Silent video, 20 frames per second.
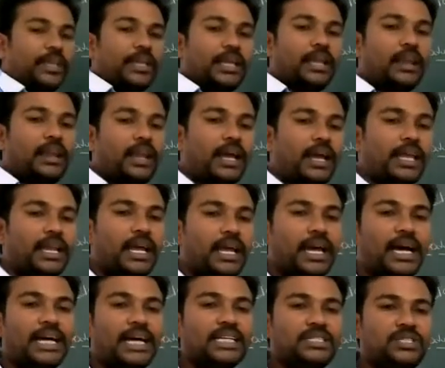A line
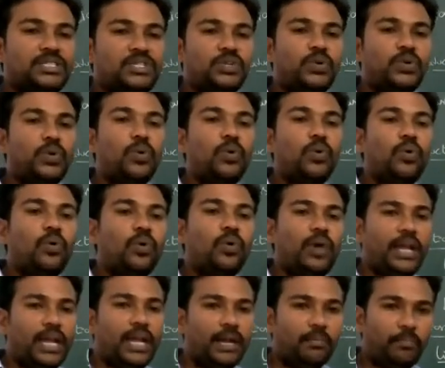has no
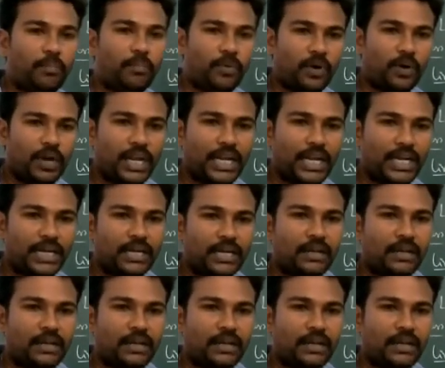end point.